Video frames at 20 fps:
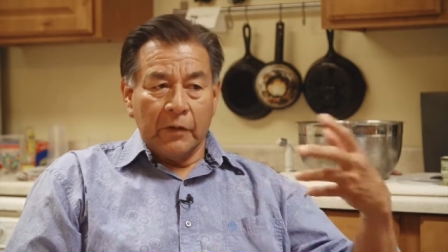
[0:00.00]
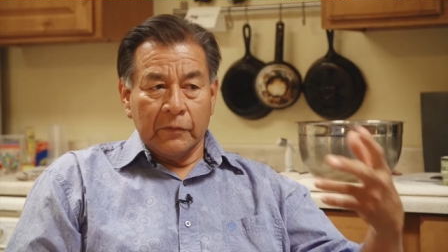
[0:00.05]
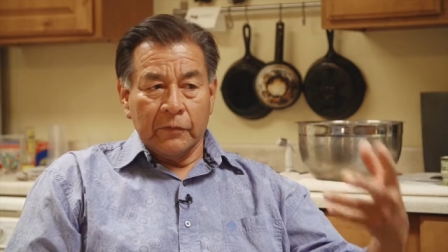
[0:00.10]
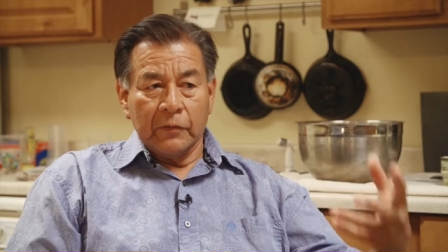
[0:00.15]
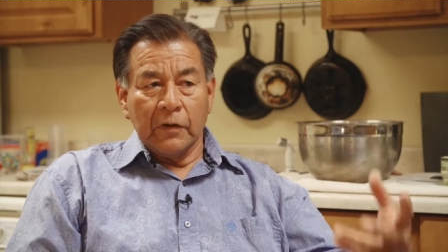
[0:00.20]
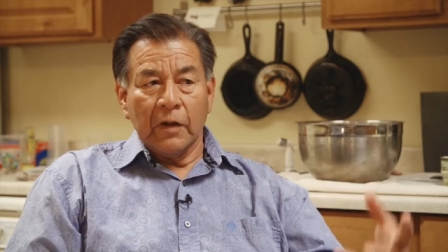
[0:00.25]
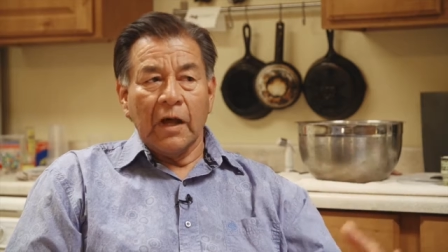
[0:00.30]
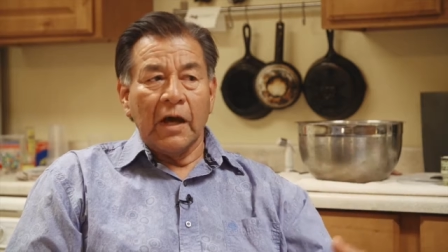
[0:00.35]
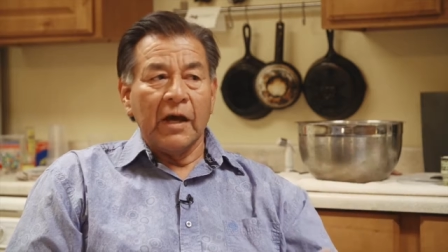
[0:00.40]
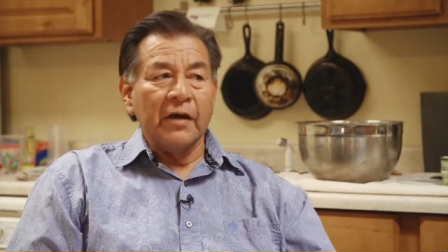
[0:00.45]

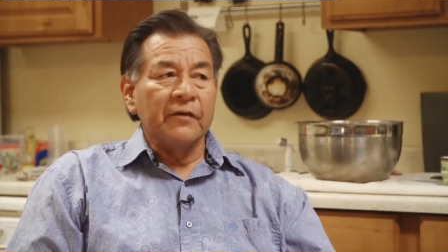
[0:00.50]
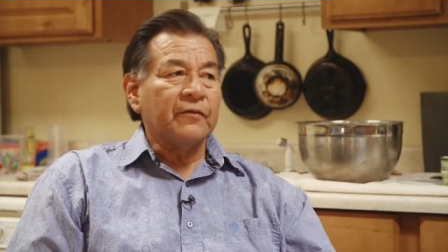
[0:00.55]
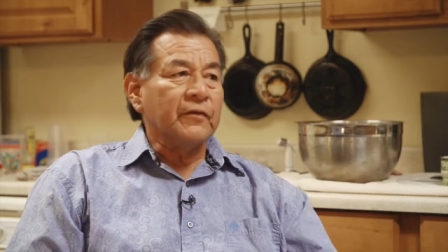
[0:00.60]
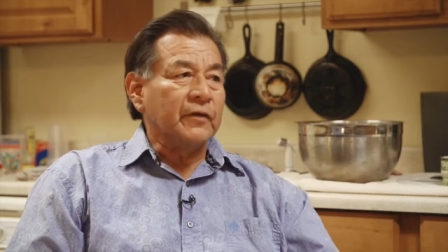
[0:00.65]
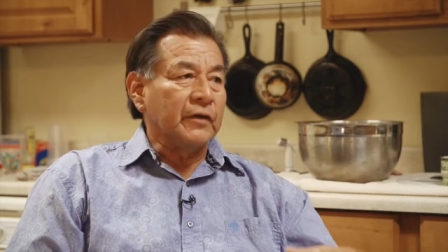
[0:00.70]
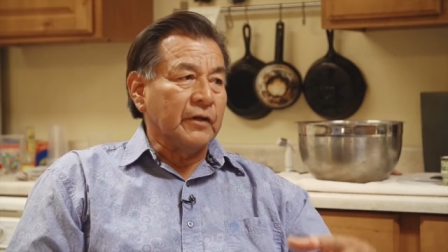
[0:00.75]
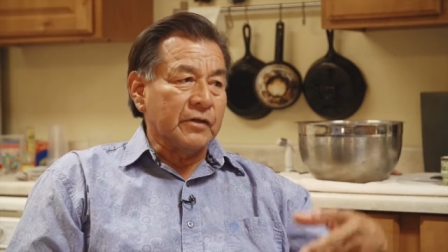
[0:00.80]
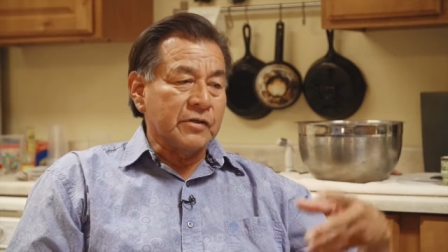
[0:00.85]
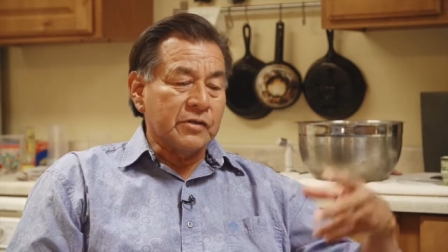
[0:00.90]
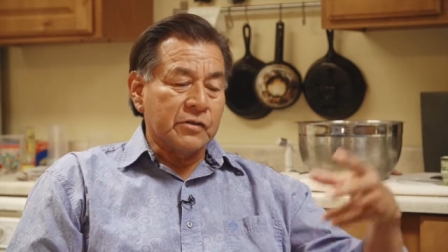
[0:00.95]
own life
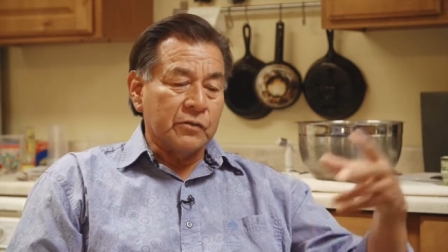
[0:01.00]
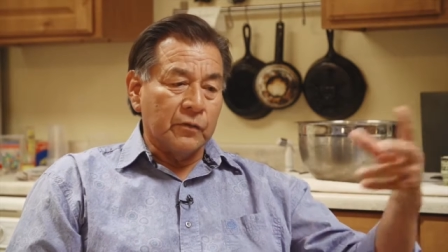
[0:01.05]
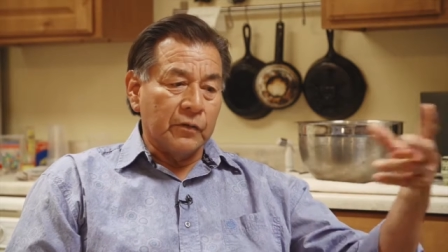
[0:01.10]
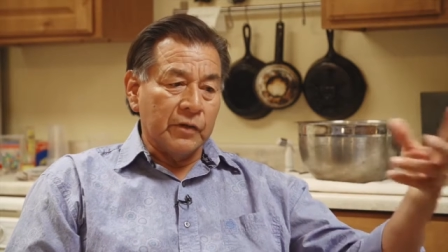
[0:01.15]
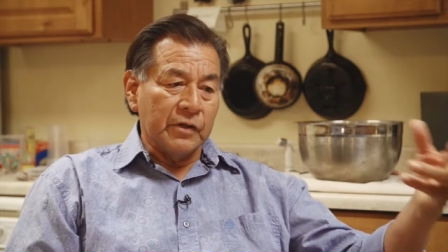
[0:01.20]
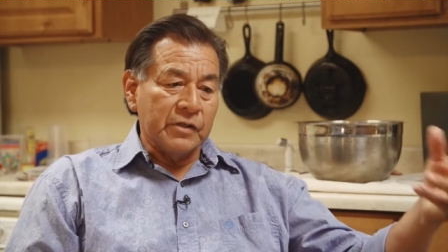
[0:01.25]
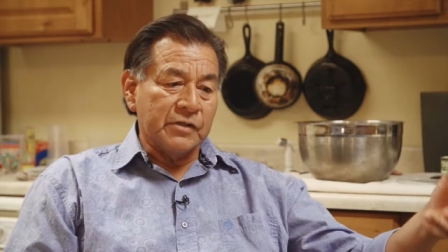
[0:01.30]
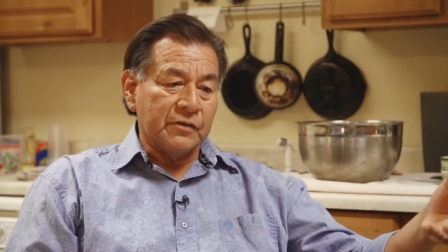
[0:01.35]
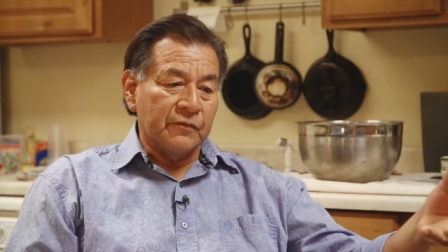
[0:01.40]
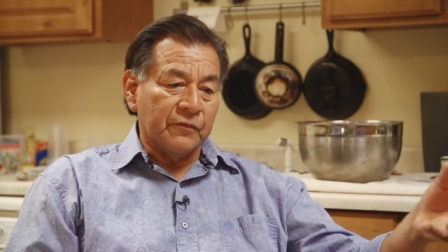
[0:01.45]
and in
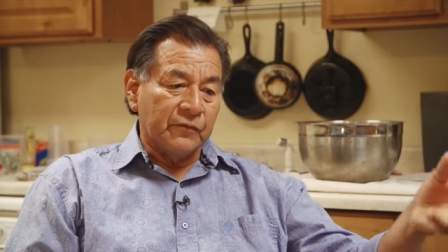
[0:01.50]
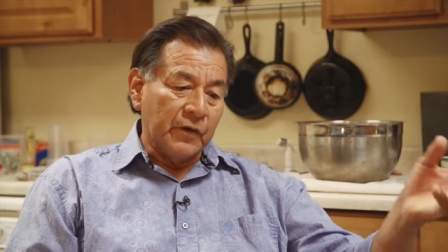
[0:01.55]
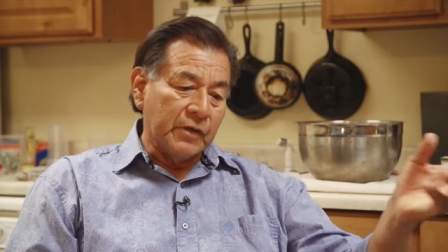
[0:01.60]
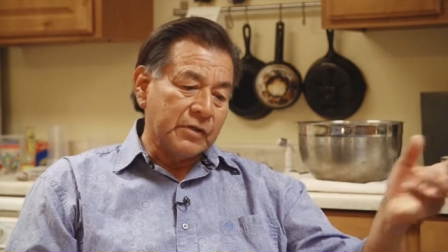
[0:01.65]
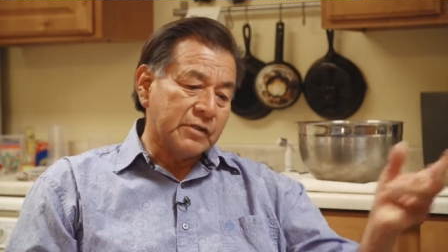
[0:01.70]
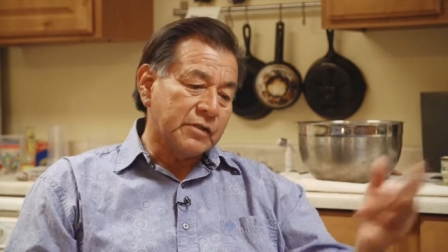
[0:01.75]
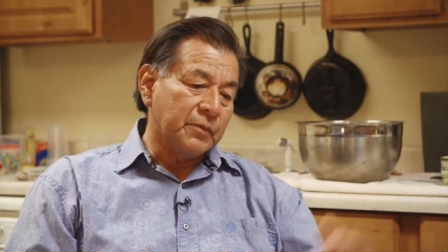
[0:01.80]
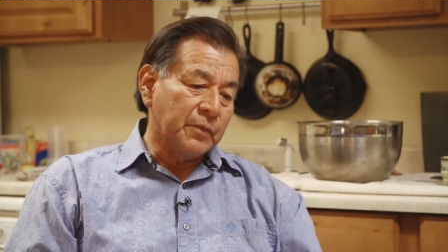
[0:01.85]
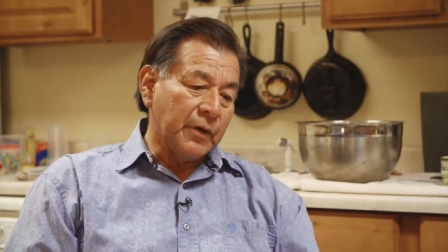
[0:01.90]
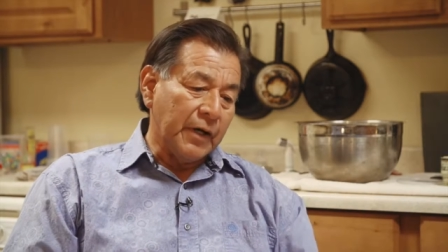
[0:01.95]
stories of
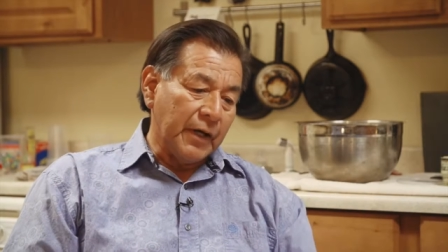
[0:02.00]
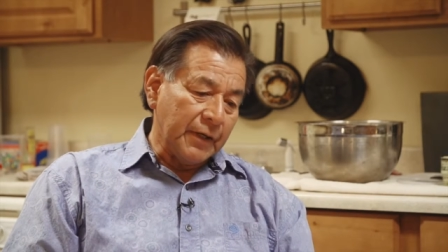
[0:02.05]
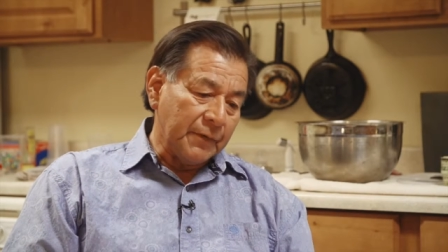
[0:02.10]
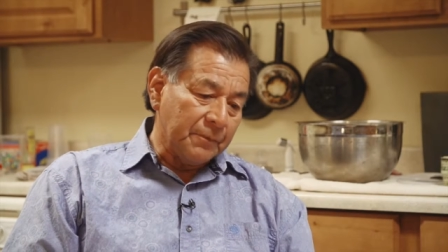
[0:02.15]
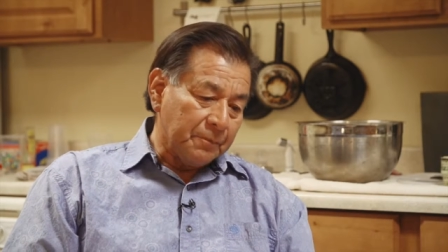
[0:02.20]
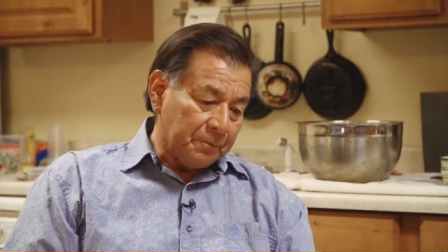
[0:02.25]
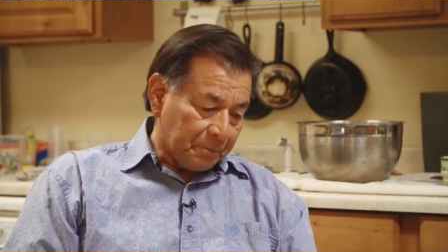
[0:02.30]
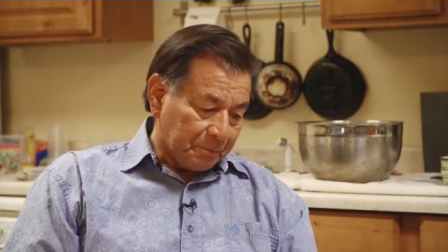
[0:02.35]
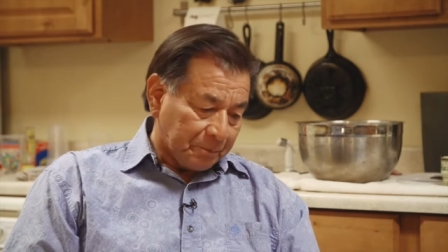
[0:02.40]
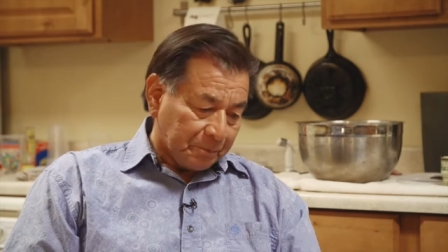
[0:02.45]
friends of mine,